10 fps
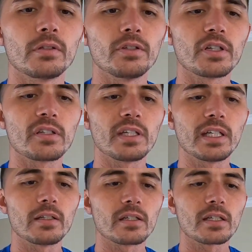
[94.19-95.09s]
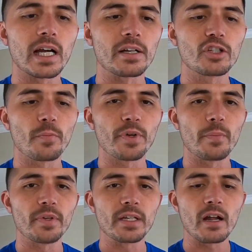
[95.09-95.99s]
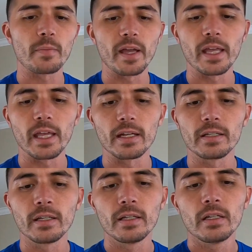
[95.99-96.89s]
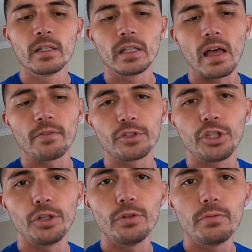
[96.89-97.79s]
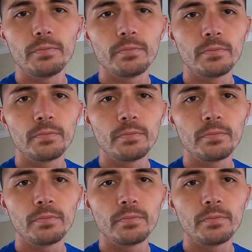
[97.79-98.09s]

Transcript: You can see it just kind of jumping up and down on my hand. Level two.